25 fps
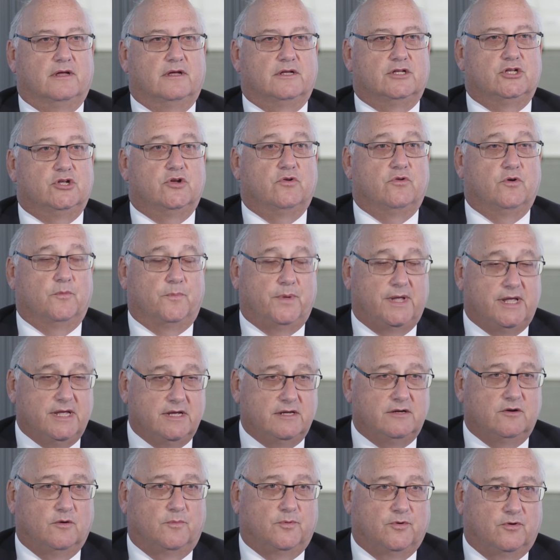
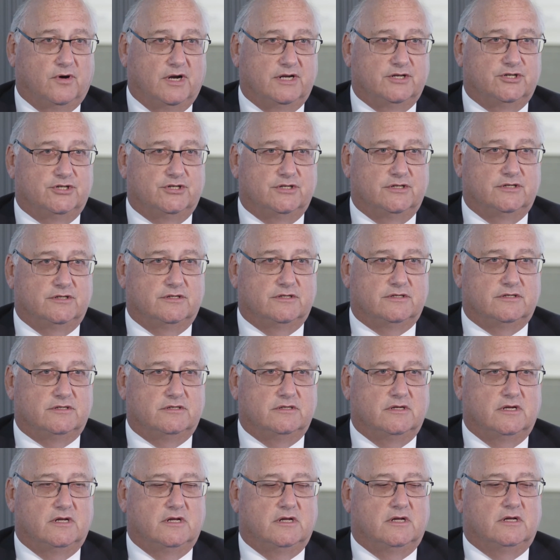European
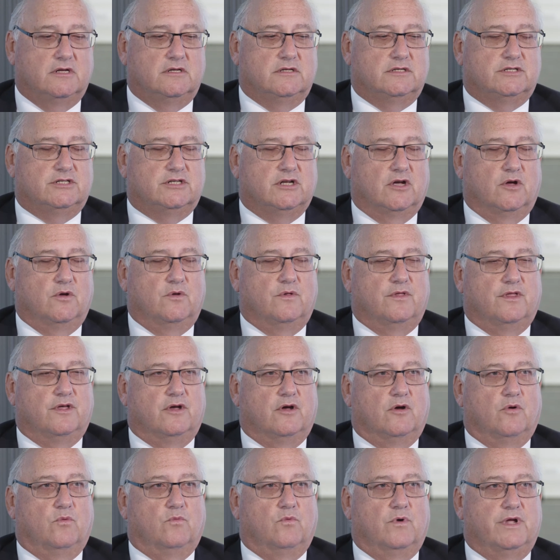operations so
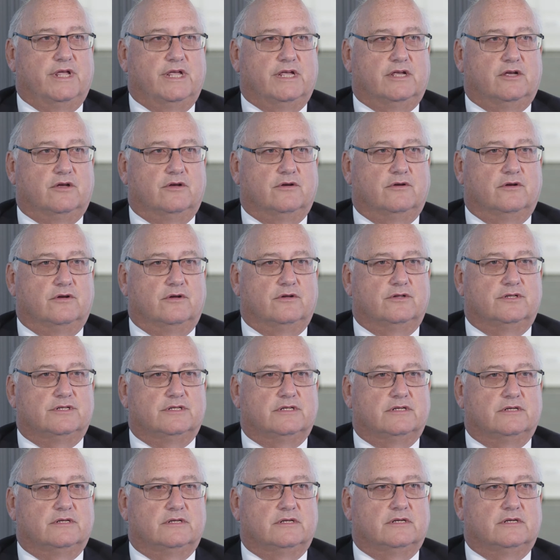that we could